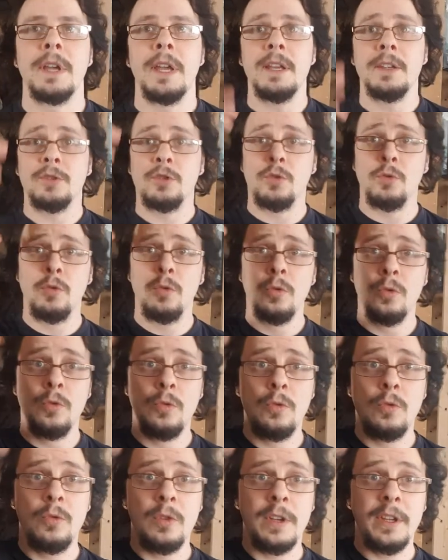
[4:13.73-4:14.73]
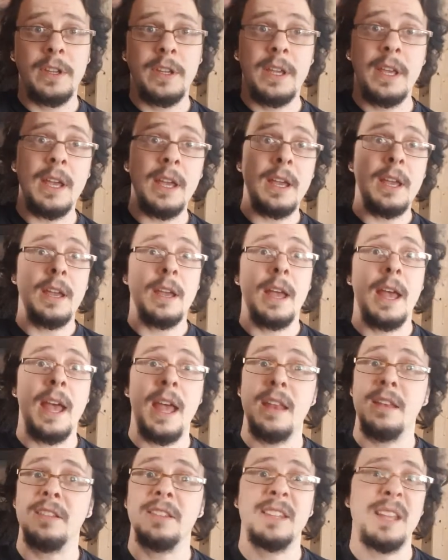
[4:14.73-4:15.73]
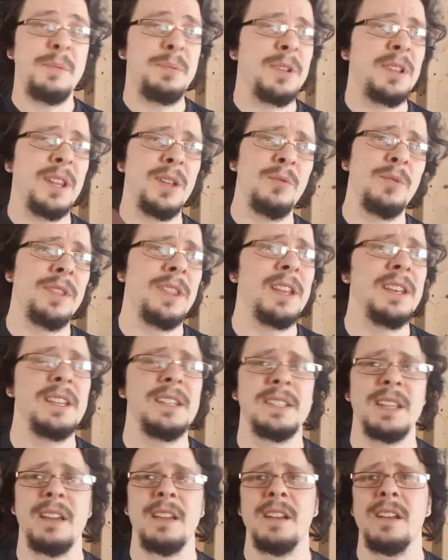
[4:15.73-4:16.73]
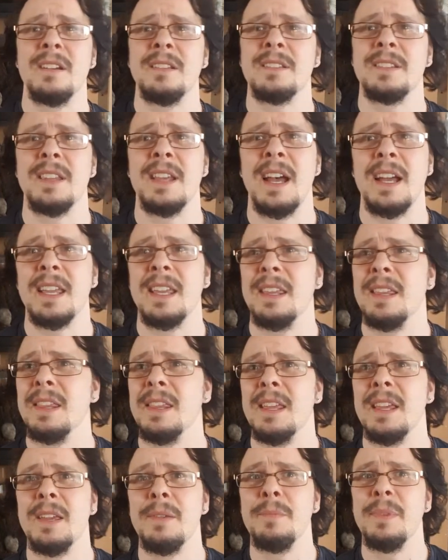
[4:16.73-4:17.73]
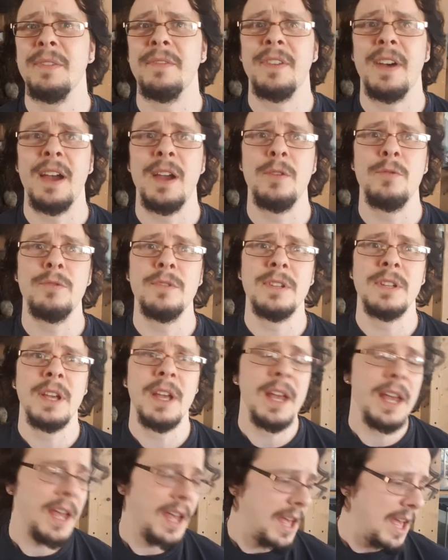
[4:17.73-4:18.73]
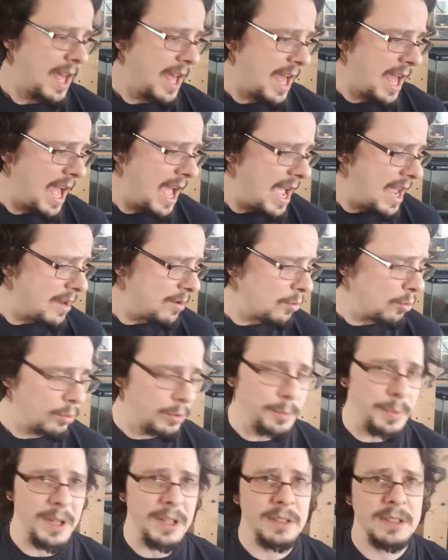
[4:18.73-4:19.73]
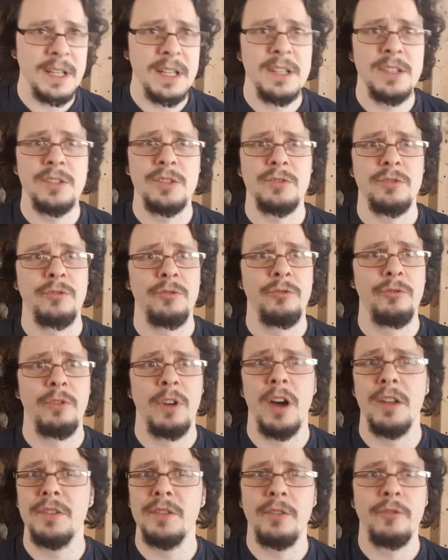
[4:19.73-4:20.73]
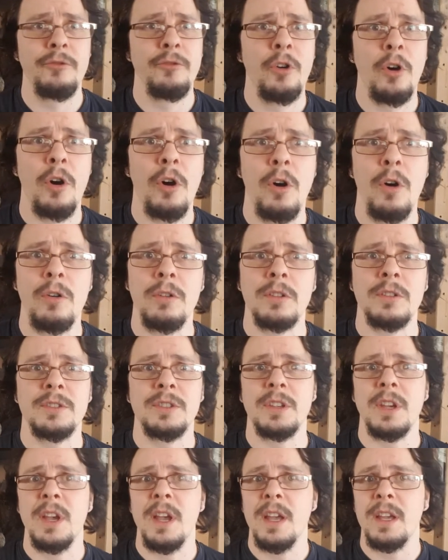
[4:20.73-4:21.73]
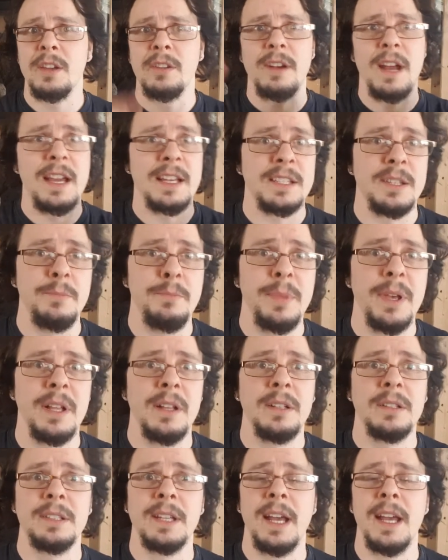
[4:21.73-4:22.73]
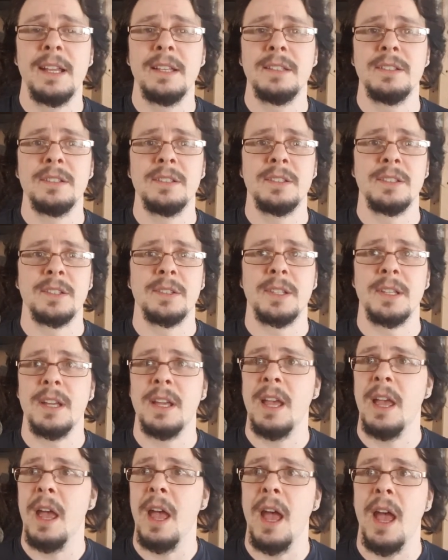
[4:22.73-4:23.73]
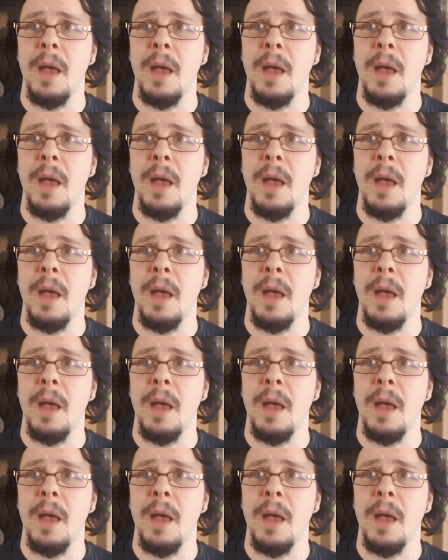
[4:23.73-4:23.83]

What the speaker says: Okay, so yeah, and typically within these areas they can be found in old buildings, under rocks, cracks in buildings,